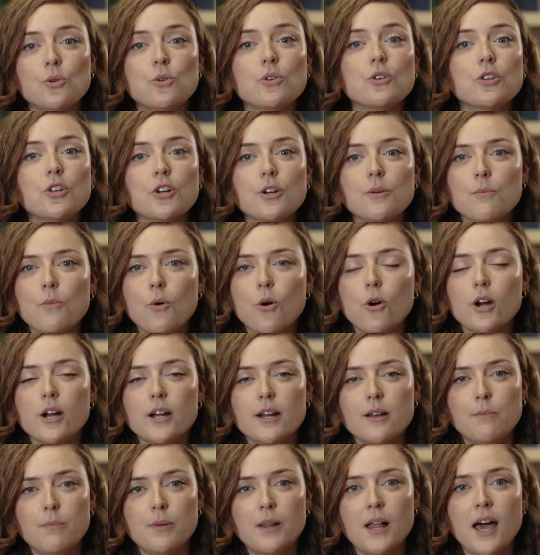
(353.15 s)
You can learn more
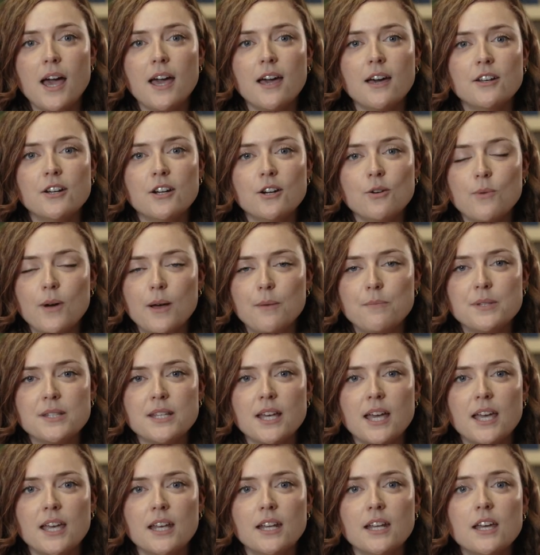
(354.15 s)
and apply on our
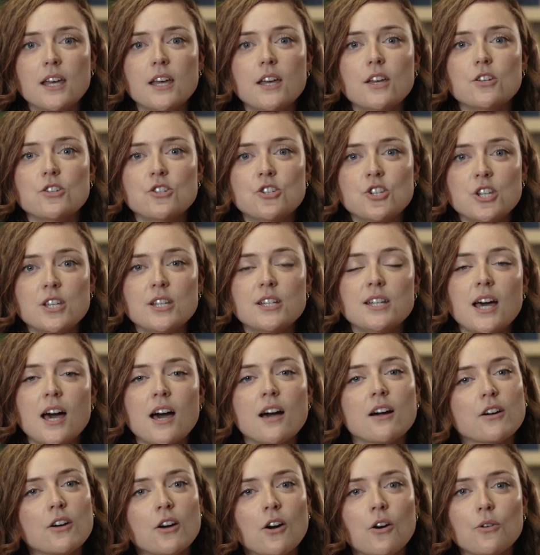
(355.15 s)
website,
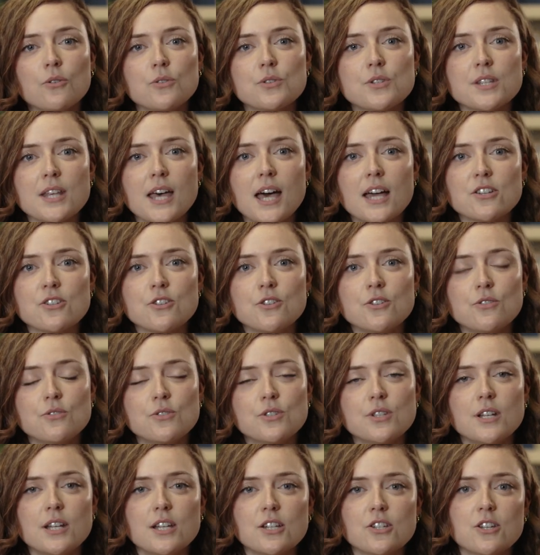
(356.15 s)
g.co slash
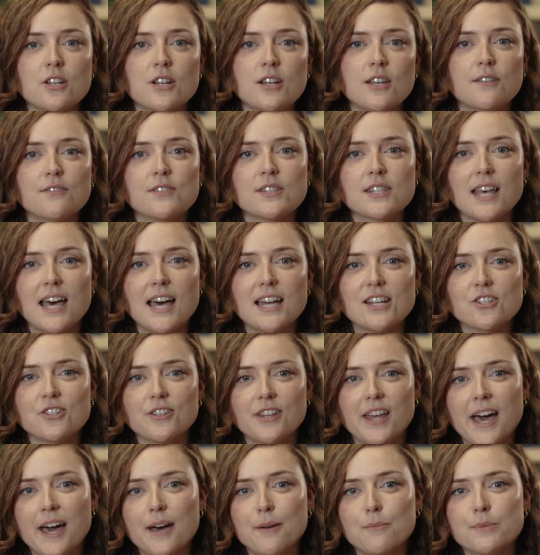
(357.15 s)
news initiative slash
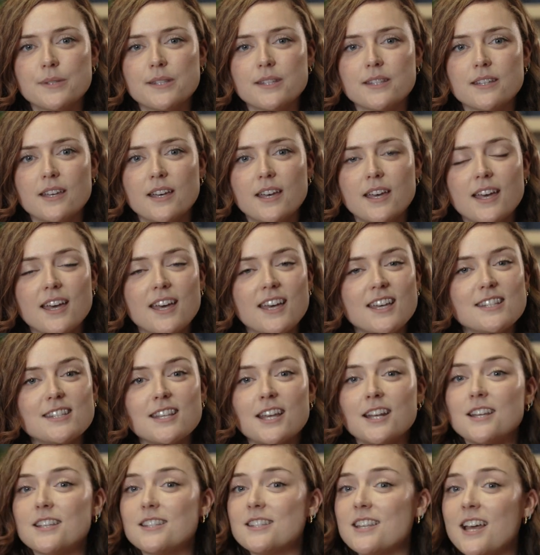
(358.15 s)
labs.
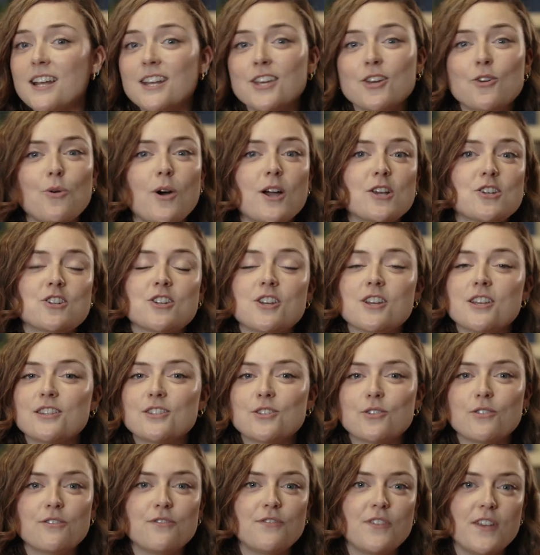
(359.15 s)
Send us any
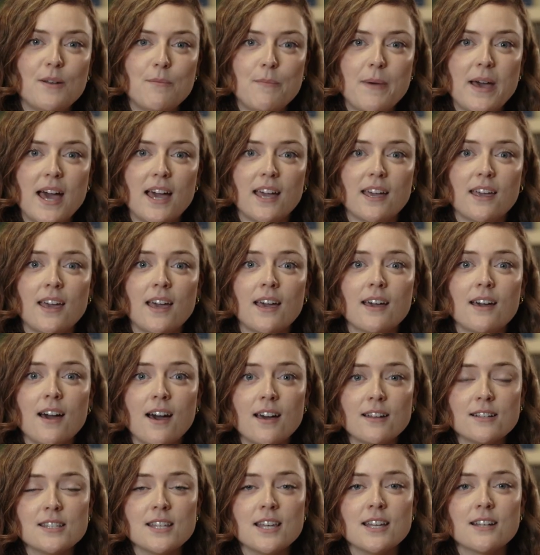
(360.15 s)
questions or feedback at
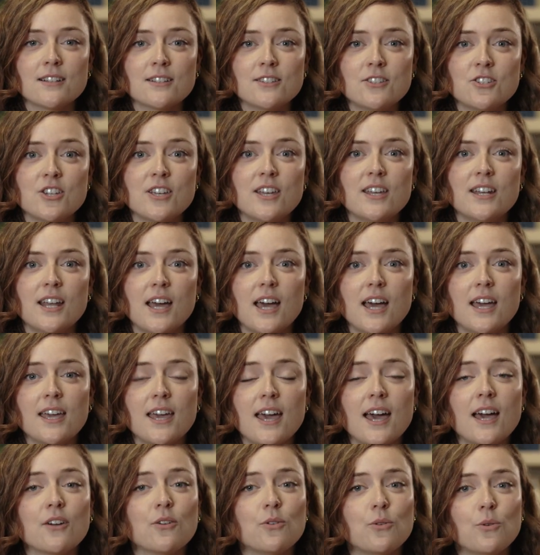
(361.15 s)
contactgni
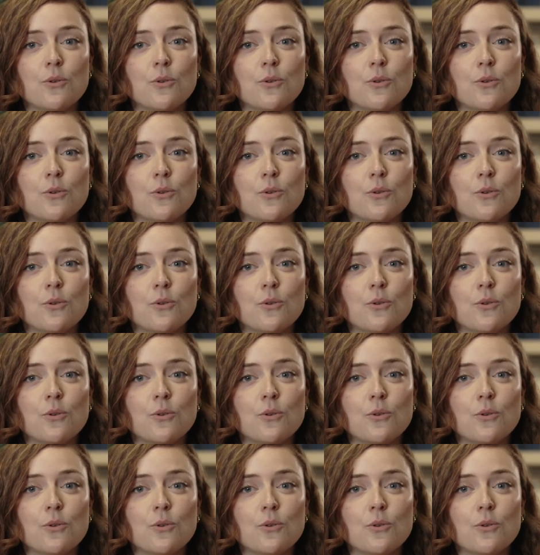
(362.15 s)
at